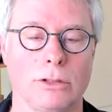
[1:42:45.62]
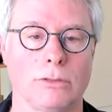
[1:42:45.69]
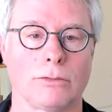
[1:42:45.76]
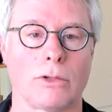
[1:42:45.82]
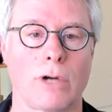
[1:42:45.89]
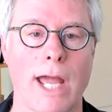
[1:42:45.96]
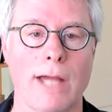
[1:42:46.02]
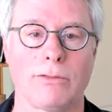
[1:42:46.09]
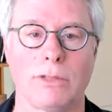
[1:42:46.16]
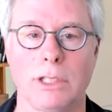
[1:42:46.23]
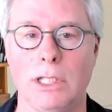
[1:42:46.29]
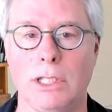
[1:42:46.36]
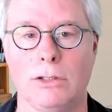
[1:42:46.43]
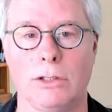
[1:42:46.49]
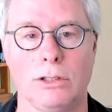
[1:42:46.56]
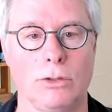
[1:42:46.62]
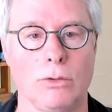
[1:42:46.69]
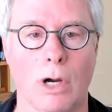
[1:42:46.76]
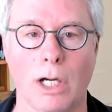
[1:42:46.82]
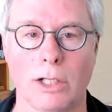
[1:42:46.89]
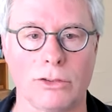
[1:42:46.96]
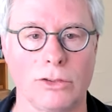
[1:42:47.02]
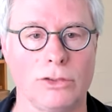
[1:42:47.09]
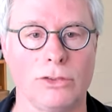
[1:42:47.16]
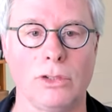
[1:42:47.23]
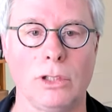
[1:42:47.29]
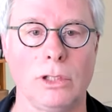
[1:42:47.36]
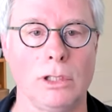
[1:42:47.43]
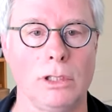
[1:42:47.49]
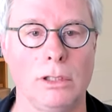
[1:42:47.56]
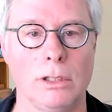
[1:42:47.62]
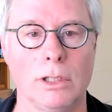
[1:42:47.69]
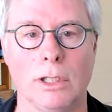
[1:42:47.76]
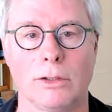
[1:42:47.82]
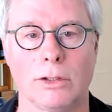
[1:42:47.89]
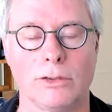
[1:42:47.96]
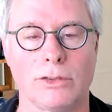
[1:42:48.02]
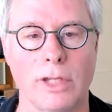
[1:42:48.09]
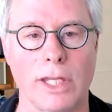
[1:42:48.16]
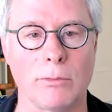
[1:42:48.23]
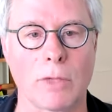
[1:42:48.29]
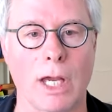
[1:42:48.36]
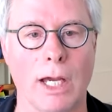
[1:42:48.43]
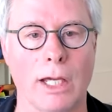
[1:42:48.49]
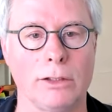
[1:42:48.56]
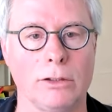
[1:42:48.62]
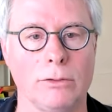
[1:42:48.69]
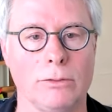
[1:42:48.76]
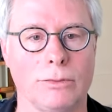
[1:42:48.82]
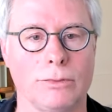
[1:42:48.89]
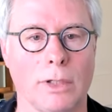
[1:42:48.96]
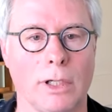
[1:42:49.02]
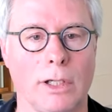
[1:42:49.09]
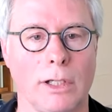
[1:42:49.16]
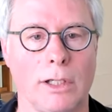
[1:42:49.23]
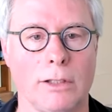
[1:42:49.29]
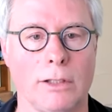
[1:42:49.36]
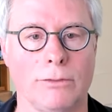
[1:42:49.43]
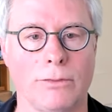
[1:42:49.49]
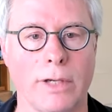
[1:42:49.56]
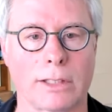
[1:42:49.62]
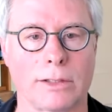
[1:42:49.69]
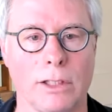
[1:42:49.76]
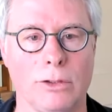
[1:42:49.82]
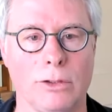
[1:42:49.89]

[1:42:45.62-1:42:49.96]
of gravity, then you ought to see the same kind of uh, effect that